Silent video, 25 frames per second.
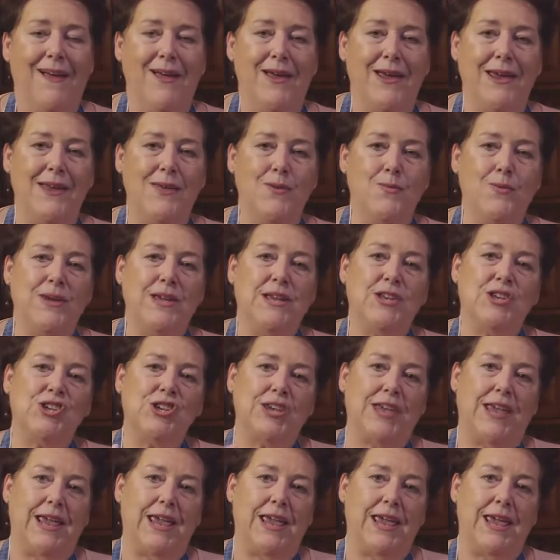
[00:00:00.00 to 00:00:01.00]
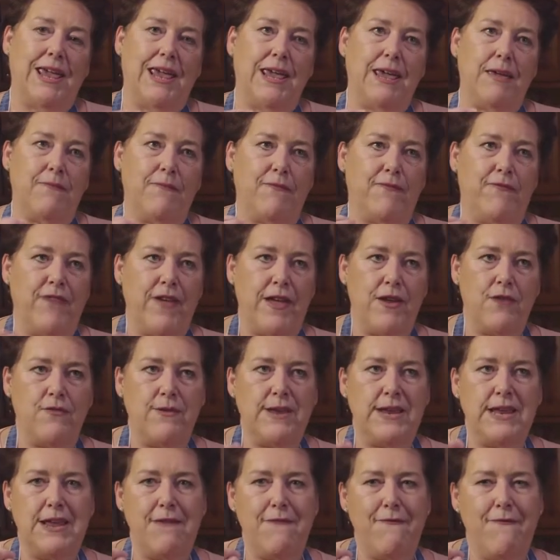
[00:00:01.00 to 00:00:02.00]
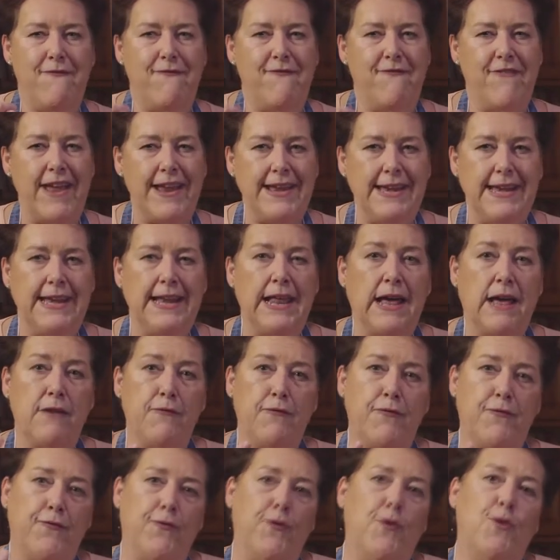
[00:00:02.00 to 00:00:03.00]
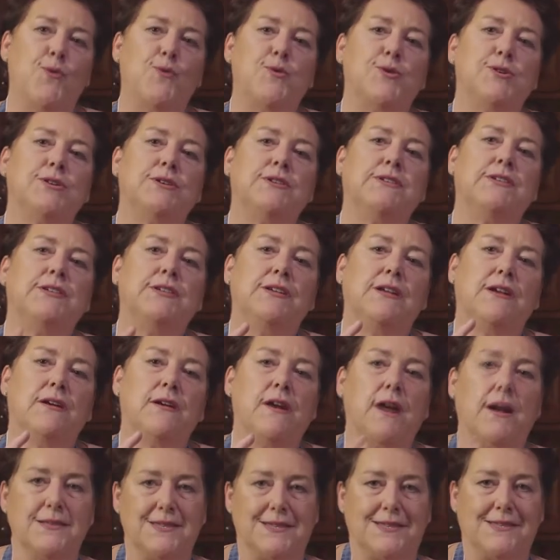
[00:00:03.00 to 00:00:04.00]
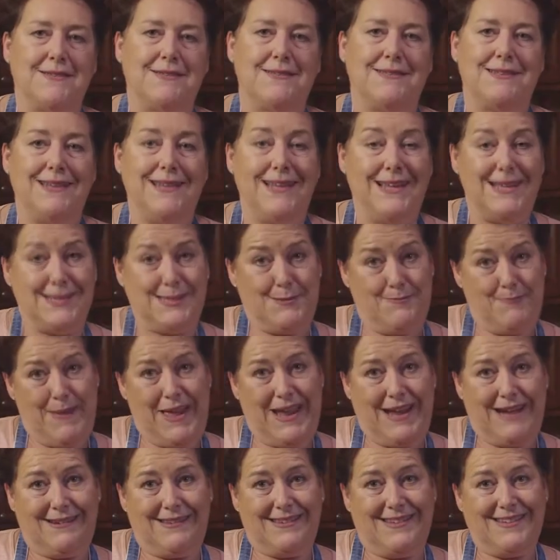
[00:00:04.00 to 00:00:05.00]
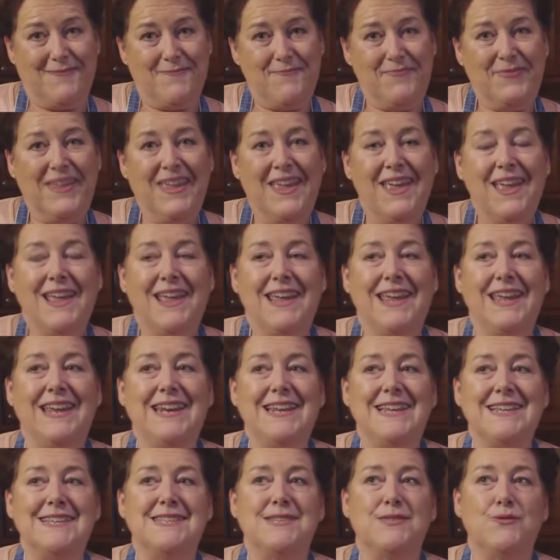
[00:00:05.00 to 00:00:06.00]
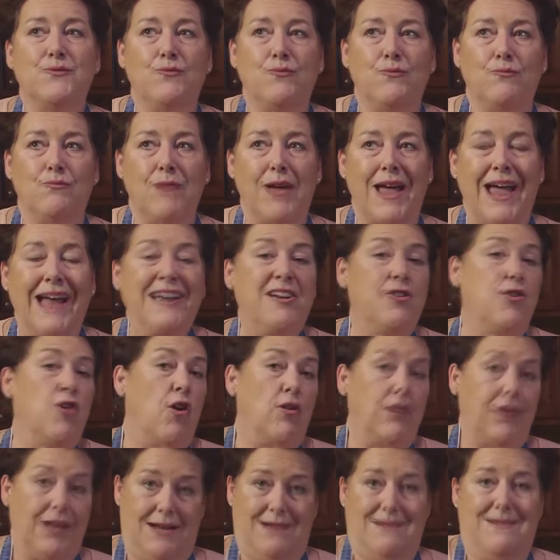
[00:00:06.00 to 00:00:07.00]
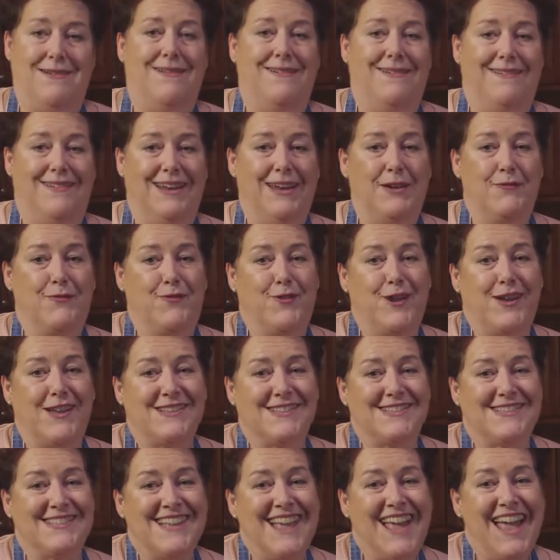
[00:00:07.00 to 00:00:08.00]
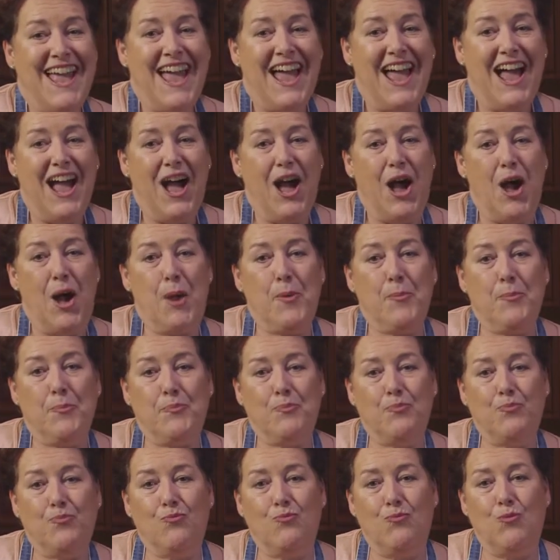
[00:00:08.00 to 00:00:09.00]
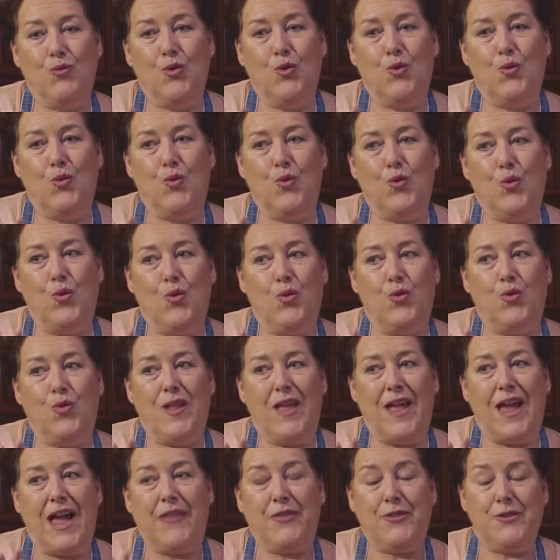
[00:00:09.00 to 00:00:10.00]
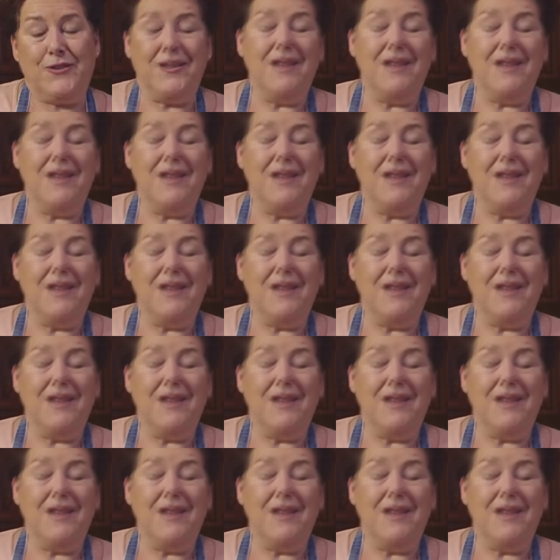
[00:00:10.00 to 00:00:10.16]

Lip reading: in which a very vanilla forward custard is baked. It is iconic in France. At the